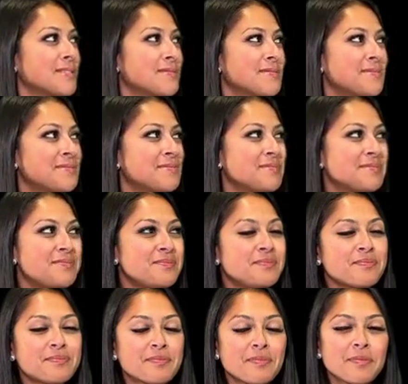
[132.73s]

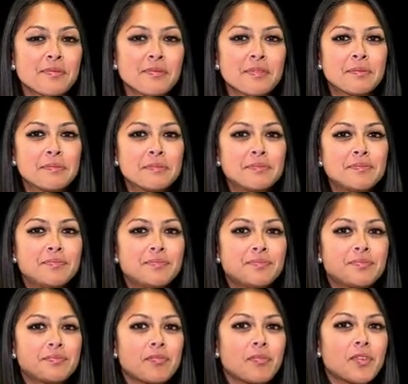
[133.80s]

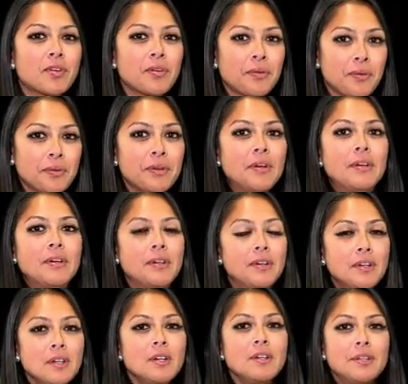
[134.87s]

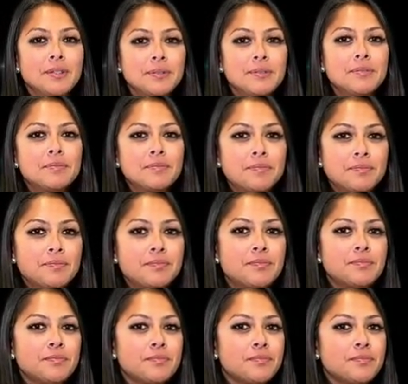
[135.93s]

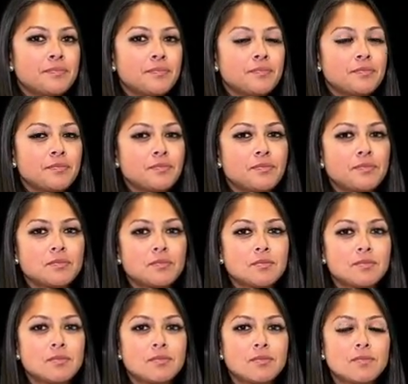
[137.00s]

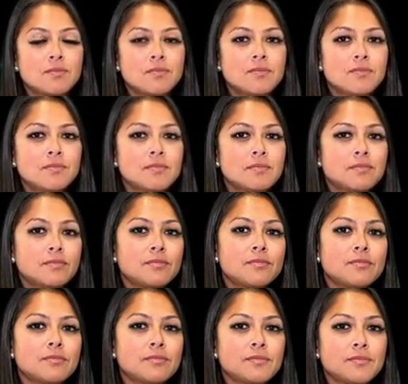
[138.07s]

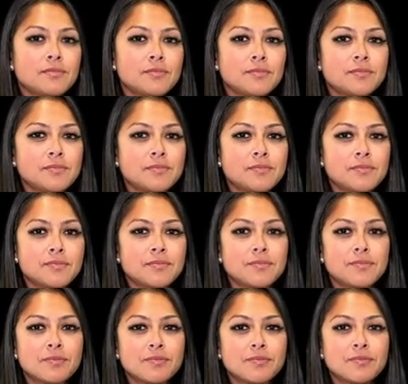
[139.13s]

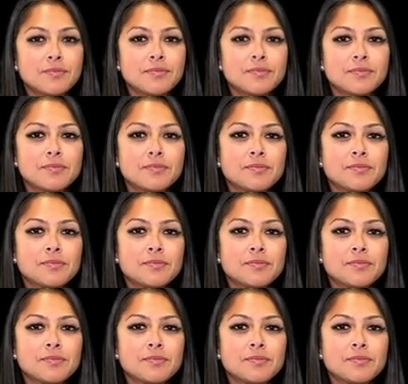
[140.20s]
This person isn't speaking.